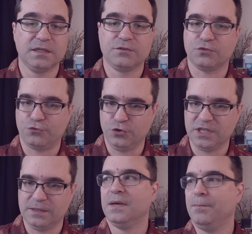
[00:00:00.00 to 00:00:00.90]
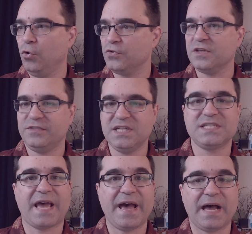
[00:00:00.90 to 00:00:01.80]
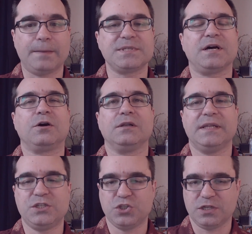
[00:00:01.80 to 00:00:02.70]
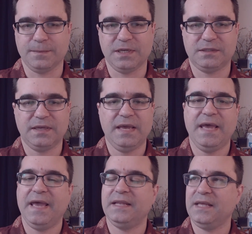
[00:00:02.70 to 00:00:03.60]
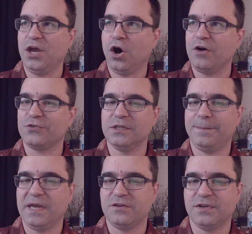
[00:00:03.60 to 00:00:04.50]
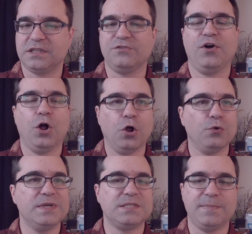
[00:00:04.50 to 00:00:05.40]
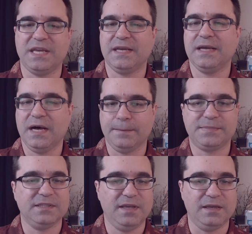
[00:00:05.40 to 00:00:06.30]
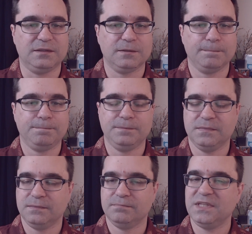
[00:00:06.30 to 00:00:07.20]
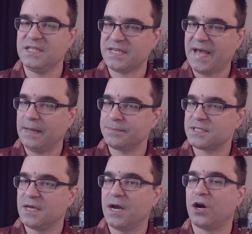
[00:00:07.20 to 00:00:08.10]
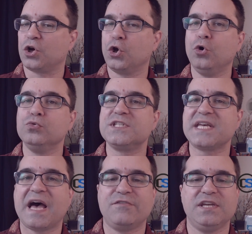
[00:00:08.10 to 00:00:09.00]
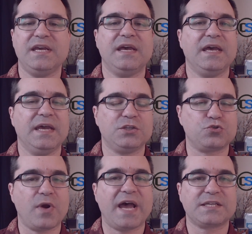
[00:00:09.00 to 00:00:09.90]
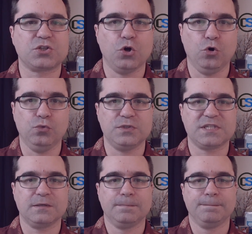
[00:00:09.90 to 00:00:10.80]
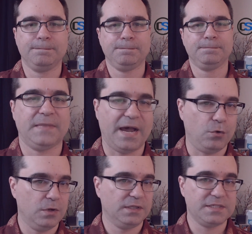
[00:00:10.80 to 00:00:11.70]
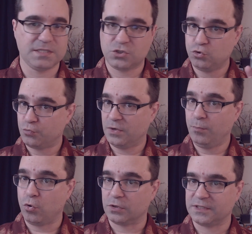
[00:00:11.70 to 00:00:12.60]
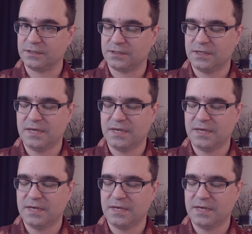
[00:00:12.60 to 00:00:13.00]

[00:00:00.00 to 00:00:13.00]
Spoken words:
for free. Both of these apps are legitimate, and they offer the benefit of always being up to date. These apps are Code Savvy and Tracks Codes. Now, this is super important.